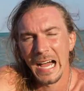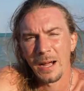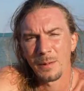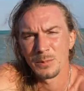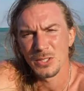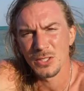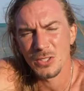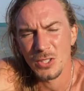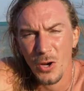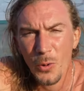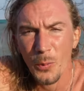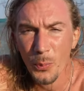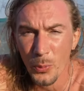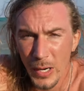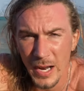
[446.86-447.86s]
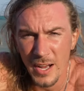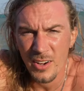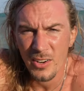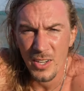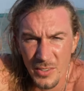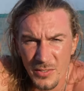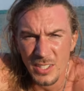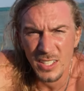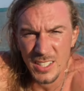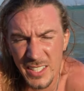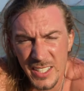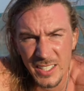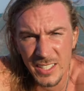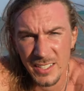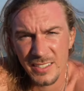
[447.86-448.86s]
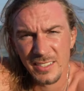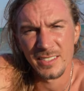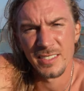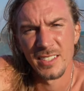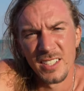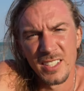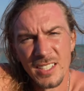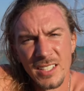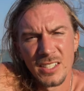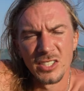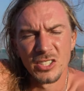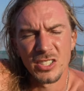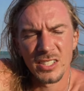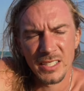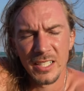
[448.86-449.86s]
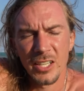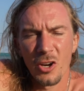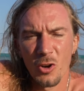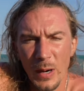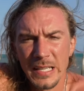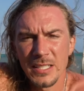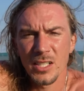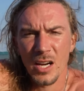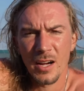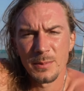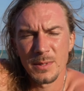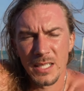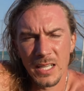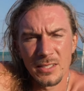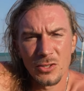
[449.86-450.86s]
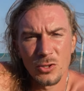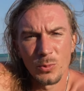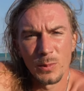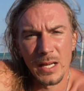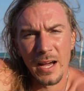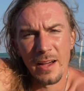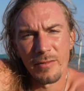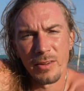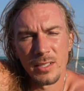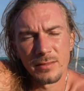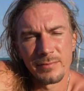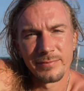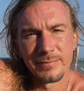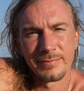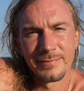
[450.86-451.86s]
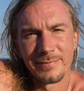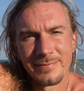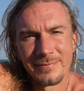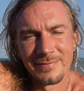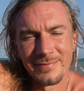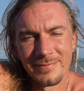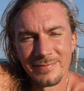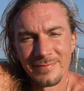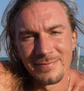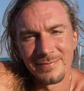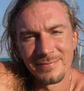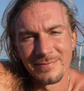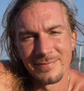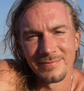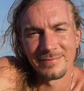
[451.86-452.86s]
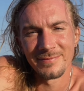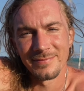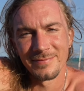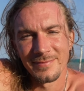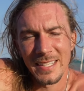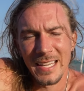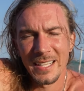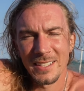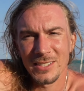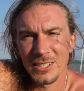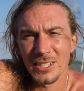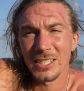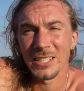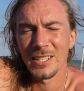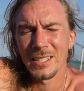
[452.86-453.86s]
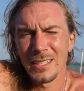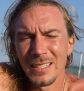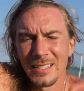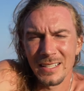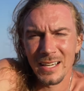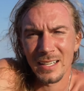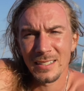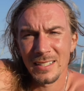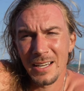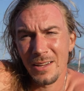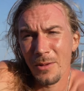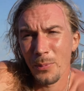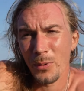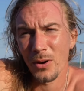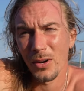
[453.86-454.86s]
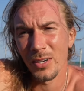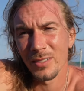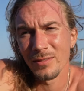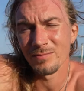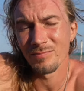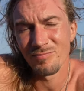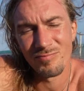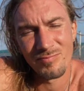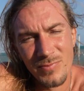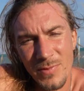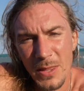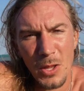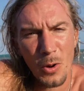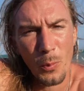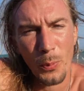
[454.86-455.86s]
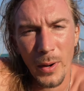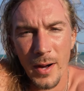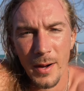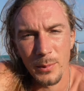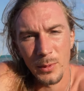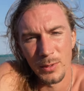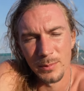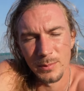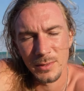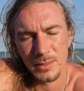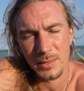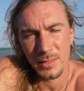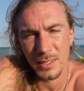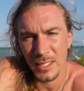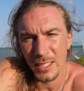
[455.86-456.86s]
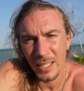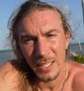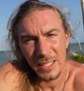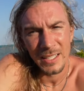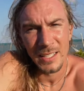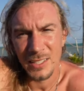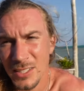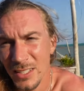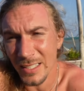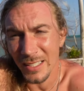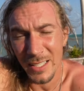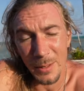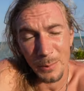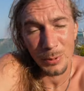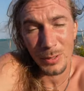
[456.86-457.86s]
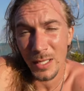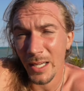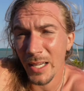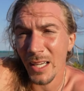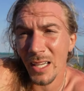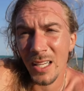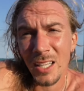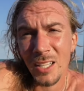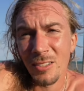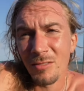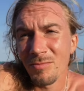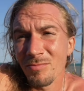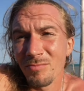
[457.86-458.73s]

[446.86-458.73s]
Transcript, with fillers: I'm so proud of CaLeigha. She did a great job today. Oh, thanks, Ben. Yeah, she knocked it out of the park. No problems. She didn't complain